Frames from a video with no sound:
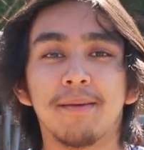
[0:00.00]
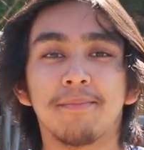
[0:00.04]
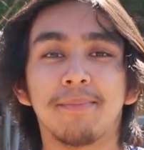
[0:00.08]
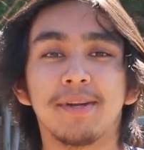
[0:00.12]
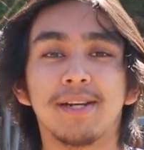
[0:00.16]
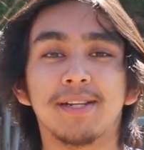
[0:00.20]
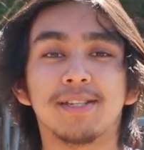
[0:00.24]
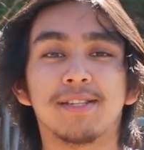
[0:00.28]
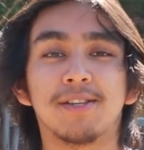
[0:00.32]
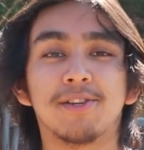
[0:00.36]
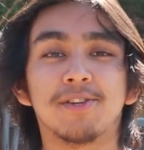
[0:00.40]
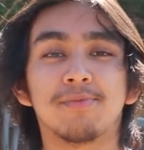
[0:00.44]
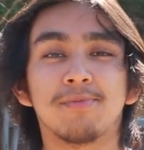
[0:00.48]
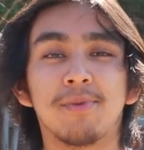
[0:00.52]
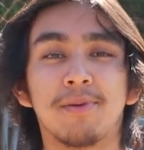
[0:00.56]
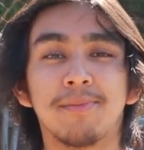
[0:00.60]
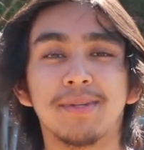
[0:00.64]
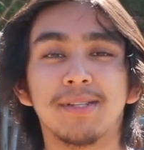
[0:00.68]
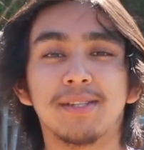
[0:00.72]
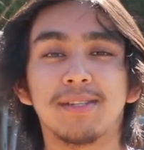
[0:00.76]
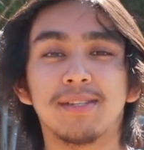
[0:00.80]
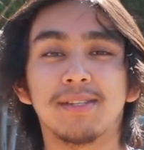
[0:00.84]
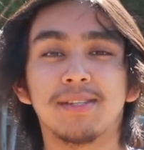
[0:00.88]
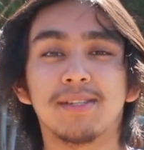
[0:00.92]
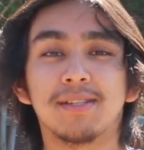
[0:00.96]
but it's those
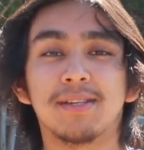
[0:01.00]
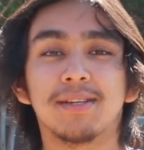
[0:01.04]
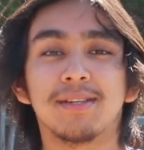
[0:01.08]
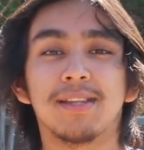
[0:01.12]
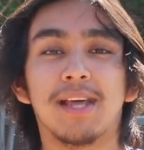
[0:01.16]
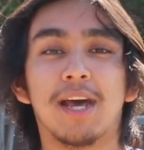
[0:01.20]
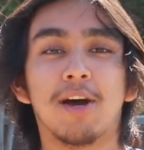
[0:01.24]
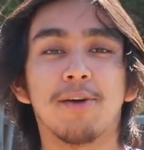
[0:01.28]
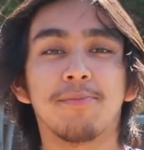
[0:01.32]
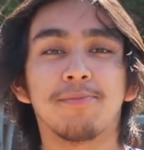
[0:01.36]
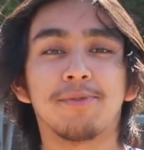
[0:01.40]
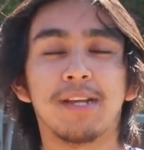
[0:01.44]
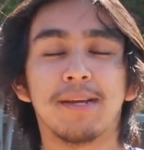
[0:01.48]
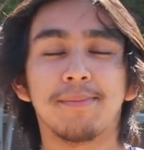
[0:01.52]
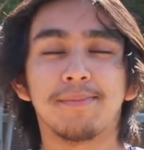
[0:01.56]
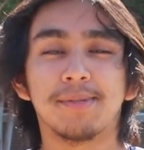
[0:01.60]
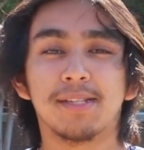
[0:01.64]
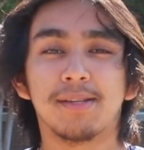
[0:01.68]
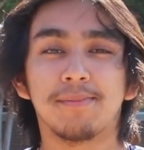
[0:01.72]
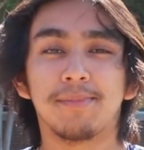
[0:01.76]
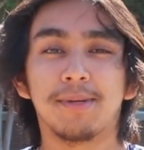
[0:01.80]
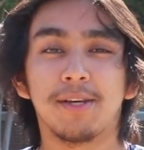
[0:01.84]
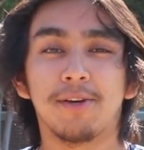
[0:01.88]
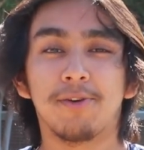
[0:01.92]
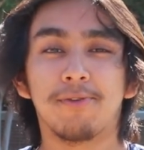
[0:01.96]
moments that help shape us
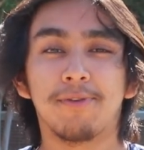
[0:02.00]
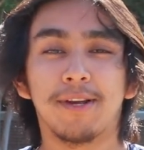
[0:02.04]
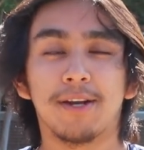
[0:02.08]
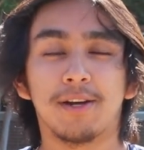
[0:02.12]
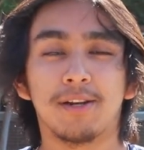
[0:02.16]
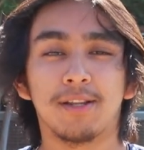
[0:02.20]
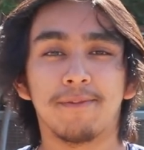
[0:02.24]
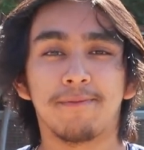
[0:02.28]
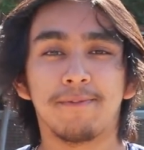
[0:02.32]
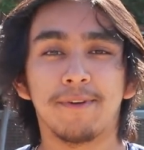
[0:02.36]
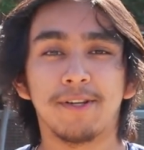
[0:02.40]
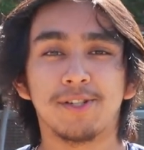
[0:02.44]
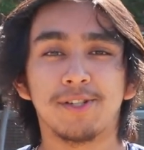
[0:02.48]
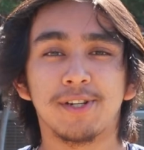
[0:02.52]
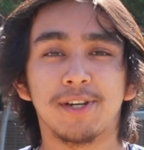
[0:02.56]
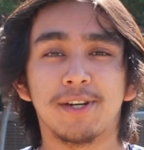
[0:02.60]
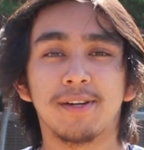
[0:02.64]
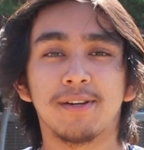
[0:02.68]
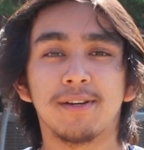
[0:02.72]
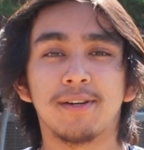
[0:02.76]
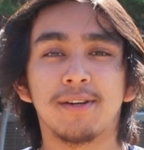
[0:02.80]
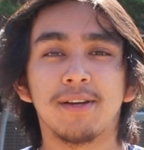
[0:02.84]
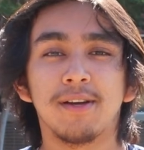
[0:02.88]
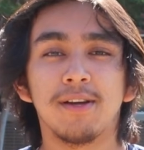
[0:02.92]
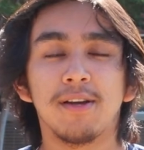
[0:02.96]
to be who we are in the future.